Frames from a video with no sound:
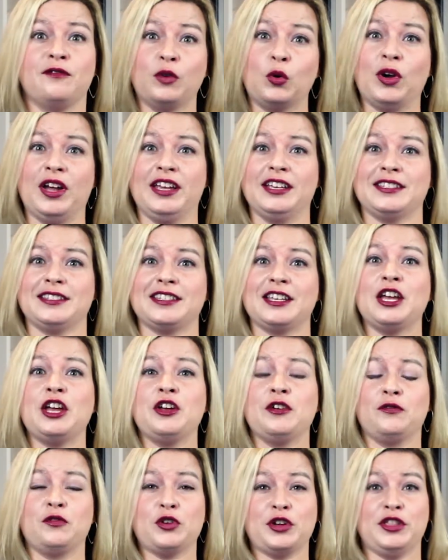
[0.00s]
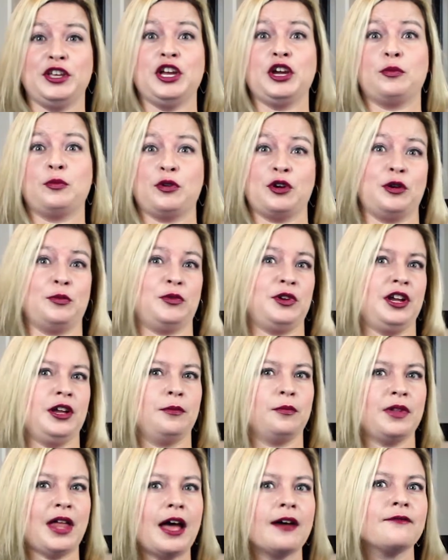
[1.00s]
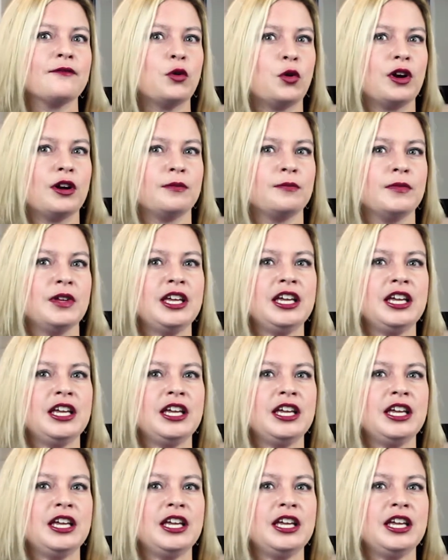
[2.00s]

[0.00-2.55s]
voice for the appropriate platform.